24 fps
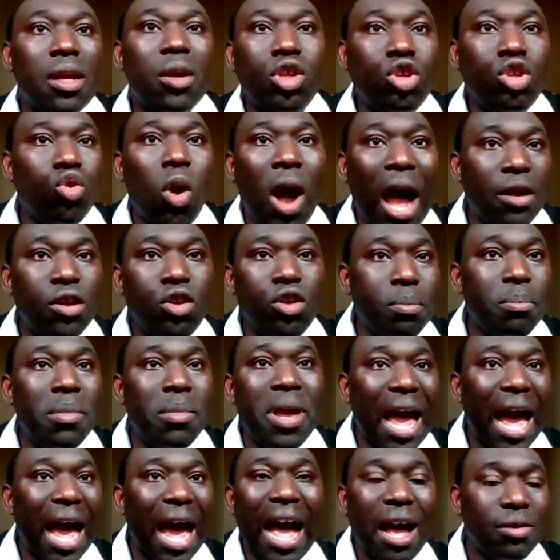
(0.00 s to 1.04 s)
You
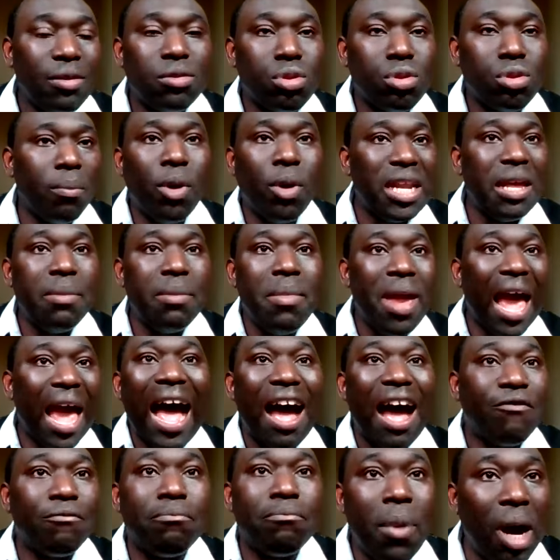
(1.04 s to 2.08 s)
may have, somebody may
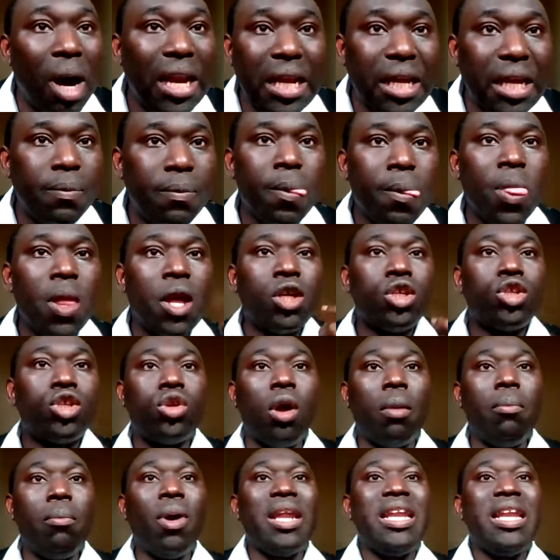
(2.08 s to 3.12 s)
have money.
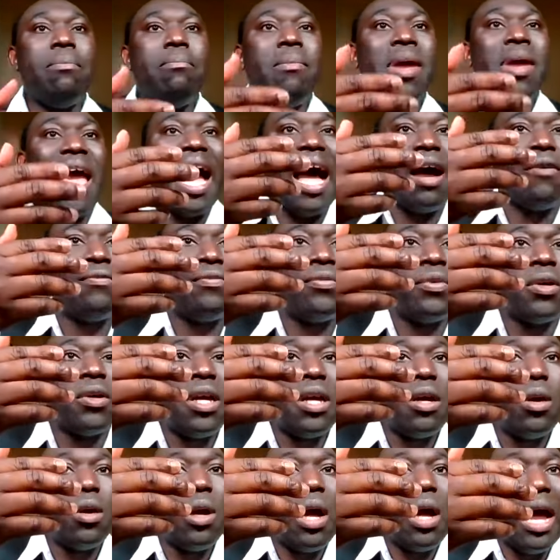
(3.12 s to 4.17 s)
Somebody may have
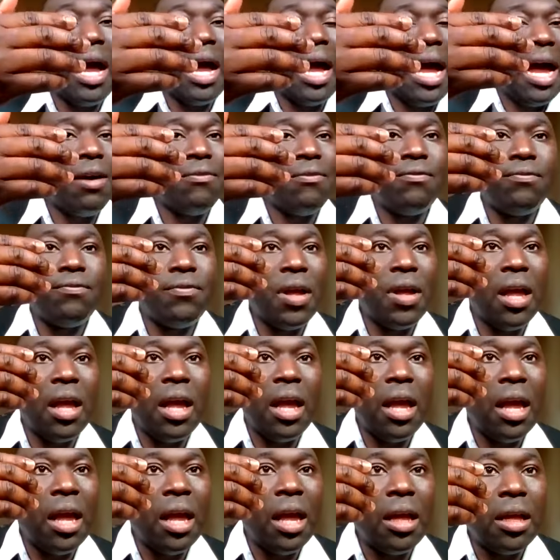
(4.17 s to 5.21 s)

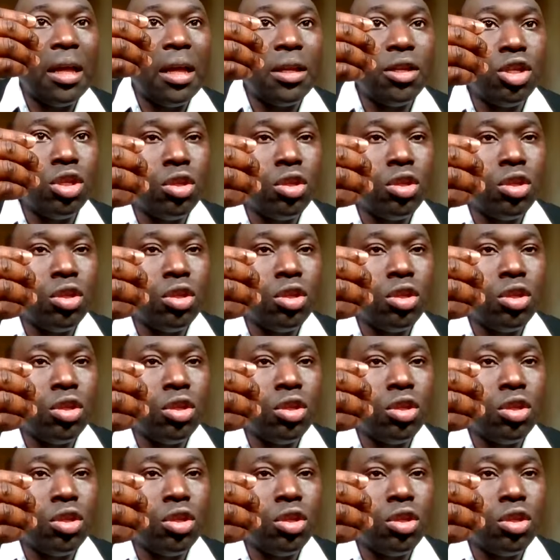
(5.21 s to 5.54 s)
a